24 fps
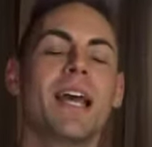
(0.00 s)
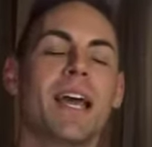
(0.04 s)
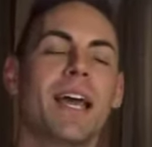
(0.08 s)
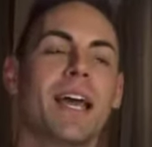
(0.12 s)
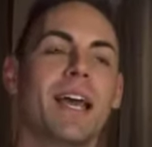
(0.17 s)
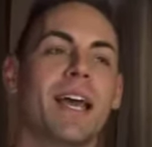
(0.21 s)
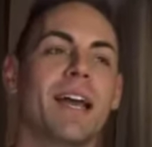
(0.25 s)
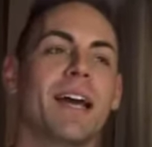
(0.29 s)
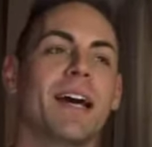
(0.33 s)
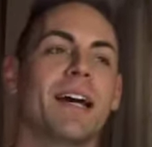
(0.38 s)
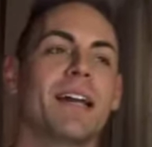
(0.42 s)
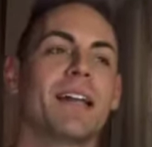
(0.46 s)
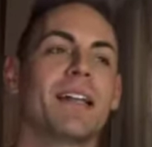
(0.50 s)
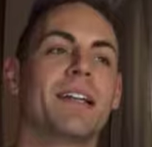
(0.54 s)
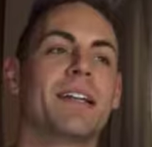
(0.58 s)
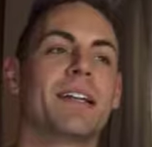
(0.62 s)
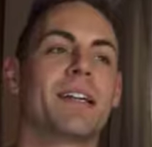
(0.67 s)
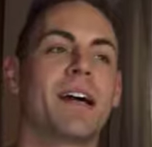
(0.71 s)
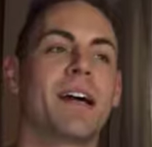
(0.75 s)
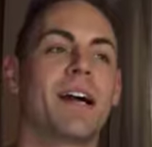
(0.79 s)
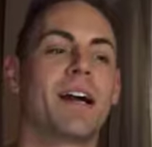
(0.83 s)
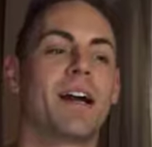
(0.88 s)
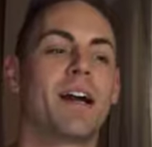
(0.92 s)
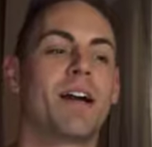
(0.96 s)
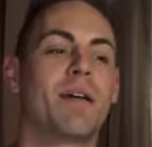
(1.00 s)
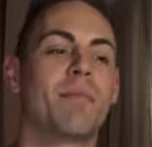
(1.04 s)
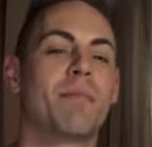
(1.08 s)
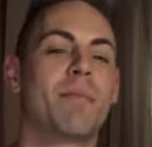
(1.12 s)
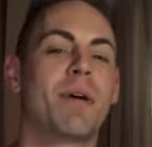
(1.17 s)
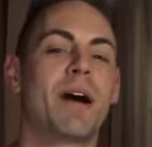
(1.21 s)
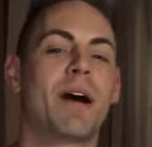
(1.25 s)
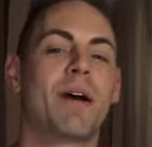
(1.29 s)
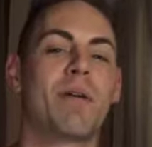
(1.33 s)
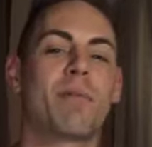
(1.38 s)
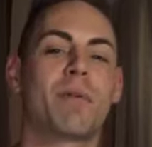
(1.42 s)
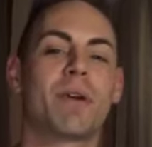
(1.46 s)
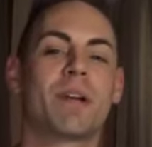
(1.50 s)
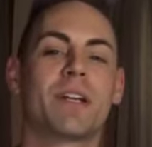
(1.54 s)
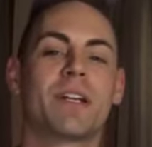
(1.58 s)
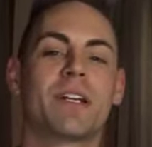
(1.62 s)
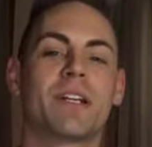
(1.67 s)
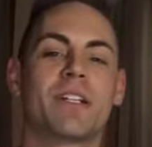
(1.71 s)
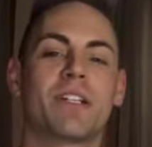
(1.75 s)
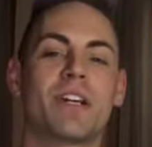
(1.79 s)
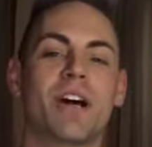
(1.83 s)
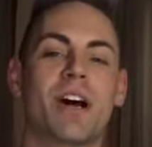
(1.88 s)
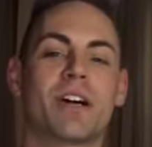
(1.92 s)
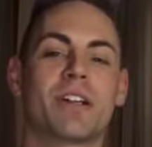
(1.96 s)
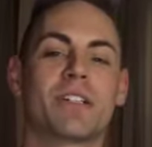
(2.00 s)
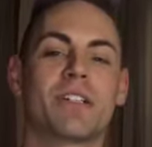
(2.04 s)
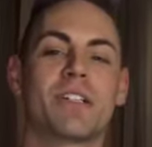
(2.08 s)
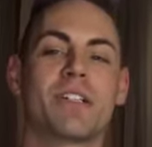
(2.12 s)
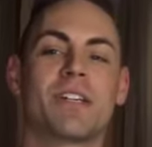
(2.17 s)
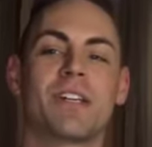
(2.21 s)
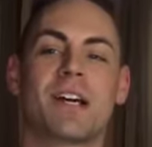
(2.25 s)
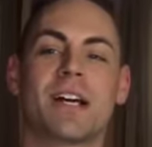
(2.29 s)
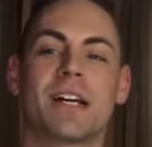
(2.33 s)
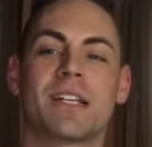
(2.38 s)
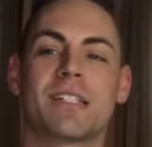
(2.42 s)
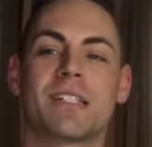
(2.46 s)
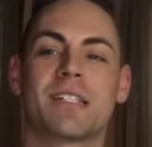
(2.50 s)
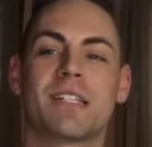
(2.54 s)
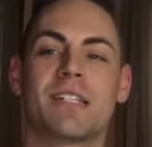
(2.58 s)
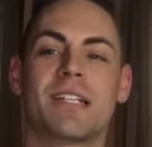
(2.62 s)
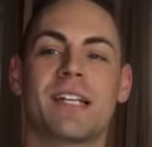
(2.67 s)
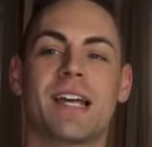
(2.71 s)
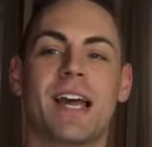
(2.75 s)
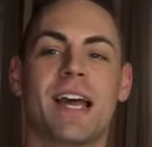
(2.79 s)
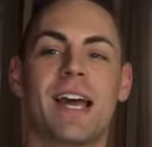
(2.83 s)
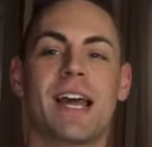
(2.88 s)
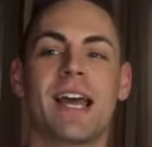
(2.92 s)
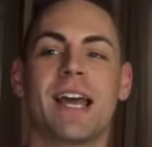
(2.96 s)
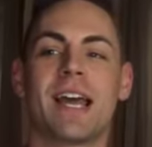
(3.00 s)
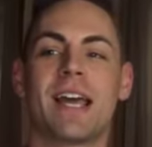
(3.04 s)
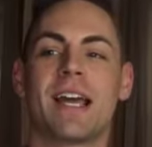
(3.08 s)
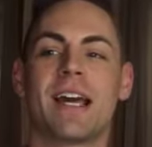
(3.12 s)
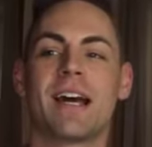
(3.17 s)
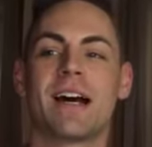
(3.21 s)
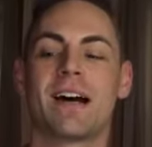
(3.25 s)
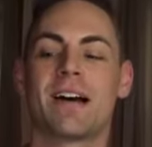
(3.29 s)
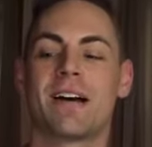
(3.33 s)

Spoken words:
And I wanted to talk to you guys today